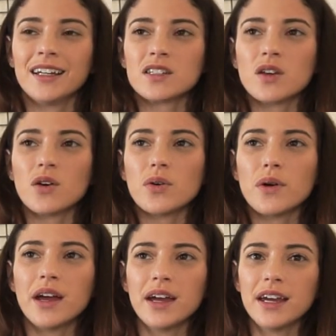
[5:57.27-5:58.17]
So
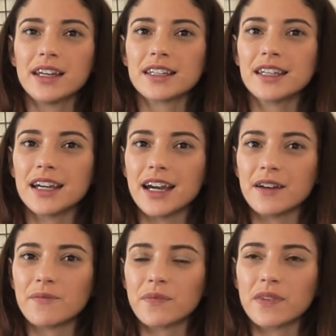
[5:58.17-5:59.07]
yeah,
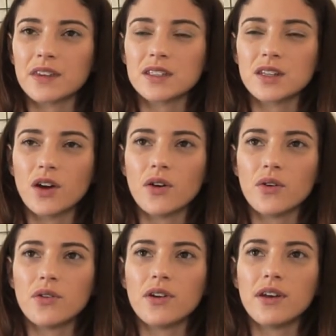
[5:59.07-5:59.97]

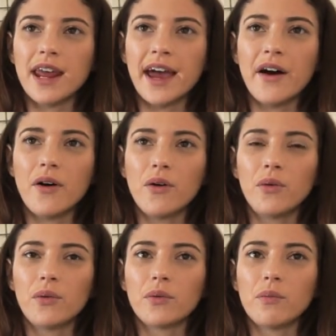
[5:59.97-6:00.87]
so
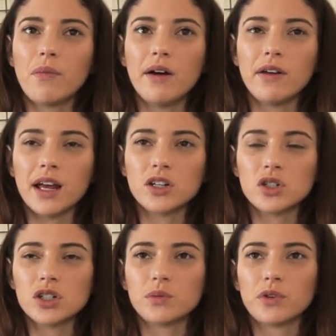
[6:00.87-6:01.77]
now my
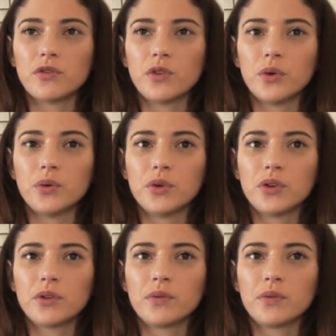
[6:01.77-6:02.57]
relationship with food,